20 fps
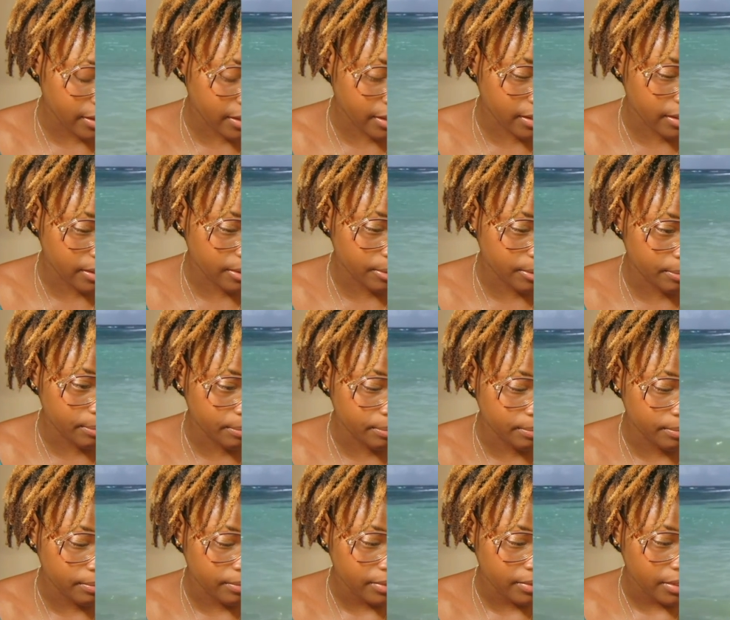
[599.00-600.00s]
um,
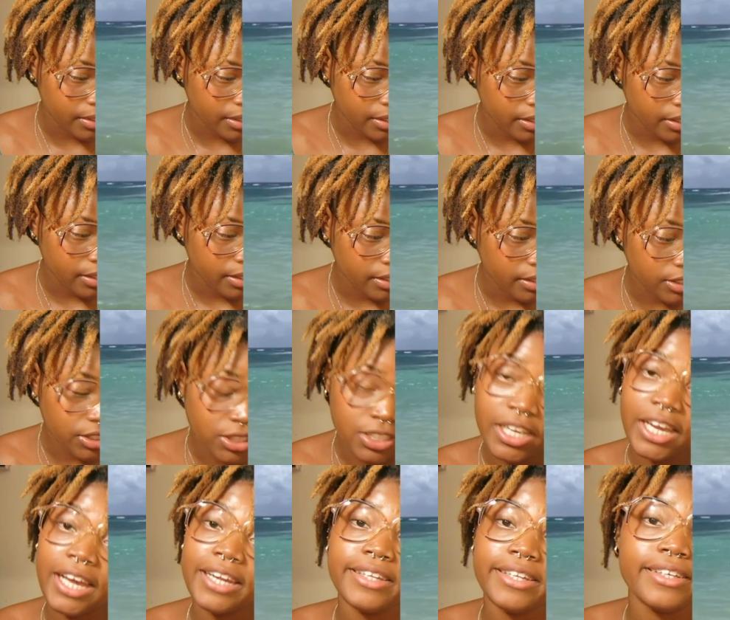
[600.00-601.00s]
she
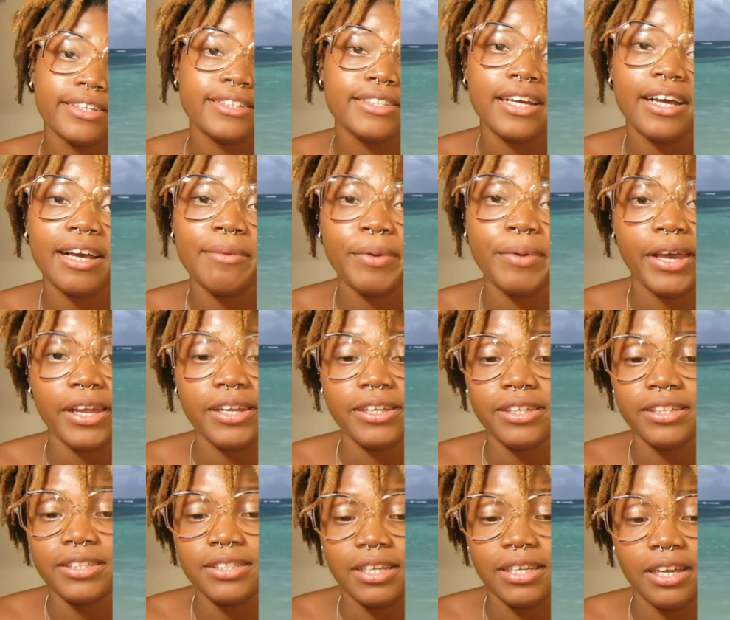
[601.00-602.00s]
had a good time, I had a
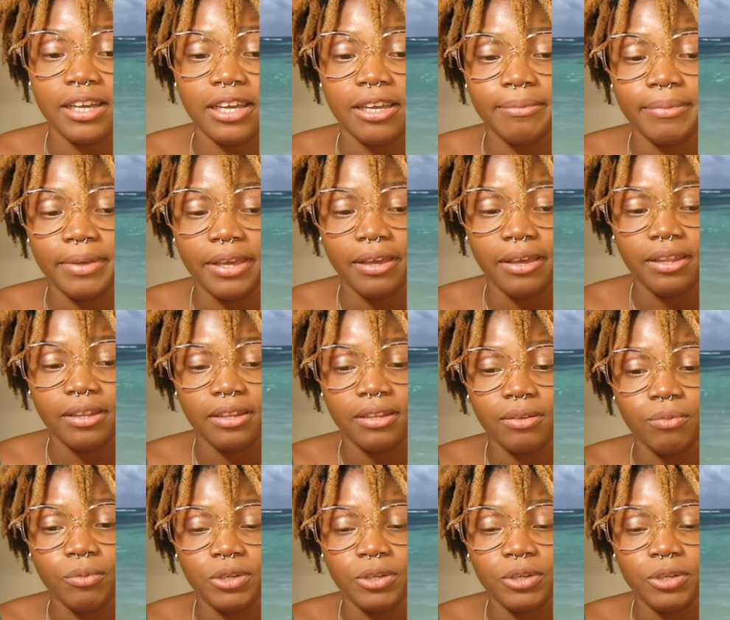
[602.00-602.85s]
good time, and